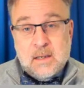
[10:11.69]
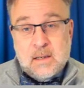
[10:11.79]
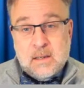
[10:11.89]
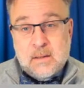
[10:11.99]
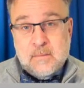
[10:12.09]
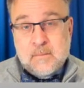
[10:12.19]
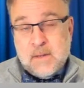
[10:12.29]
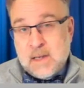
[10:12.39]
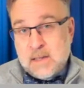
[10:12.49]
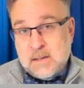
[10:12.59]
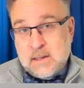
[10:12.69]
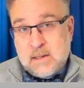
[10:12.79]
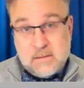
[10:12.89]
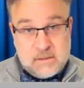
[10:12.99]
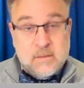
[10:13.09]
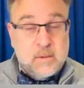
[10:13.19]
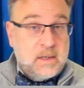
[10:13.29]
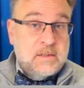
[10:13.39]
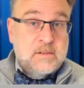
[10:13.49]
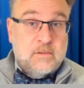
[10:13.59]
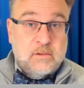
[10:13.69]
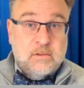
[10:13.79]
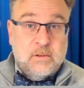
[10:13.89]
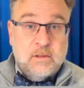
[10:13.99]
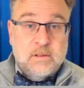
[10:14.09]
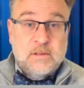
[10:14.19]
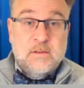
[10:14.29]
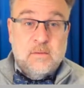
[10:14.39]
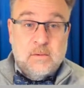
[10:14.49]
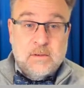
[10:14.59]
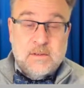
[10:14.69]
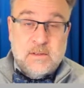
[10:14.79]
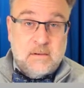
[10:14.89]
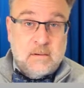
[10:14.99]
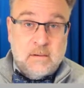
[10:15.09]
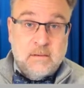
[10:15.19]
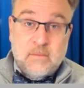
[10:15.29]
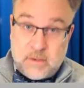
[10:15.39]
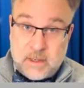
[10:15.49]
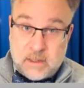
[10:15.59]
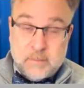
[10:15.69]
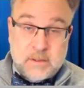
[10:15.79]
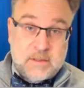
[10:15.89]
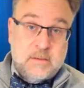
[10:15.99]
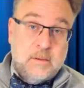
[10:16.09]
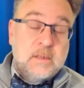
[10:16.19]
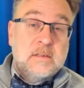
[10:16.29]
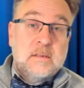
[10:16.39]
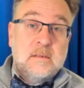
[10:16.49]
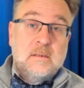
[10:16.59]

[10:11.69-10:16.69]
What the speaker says: And here's the way it's structured in this course. There are 3 elements to it.